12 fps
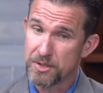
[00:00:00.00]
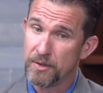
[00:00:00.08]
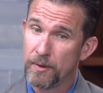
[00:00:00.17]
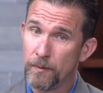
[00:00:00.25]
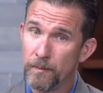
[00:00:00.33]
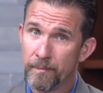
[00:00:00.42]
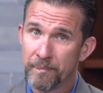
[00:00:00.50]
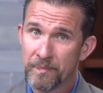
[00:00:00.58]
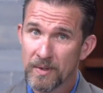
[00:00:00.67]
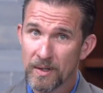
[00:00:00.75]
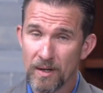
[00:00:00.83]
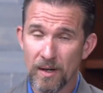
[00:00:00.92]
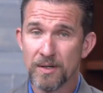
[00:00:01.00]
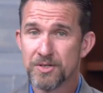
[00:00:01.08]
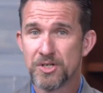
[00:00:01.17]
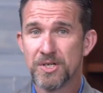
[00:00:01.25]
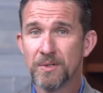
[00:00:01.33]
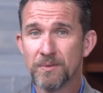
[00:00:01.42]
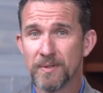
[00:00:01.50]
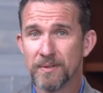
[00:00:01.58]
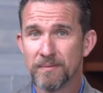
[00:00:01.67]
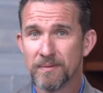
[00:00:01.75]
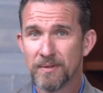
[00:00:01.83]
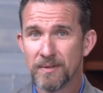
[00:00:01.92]
You know, God's
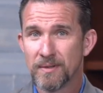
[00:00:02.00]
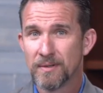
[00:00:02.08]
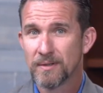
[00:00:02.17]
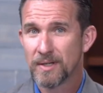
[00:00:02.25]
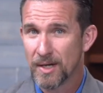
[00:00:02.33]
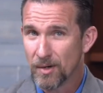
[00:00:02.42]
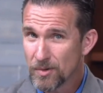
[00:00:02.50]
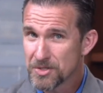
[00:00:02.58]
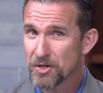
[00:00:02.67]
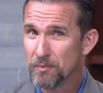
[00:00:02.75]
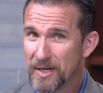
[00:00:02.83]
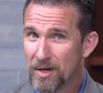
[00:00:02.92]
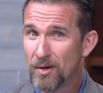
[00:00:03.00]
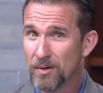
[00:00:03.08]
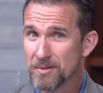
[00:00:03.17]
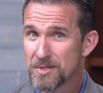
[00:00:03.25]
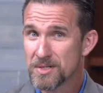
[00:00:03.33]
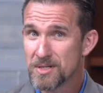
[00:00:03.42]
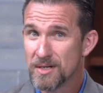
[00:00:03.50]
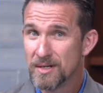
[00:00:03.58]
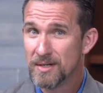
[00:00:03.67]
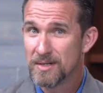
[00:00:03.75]
children can also be lost.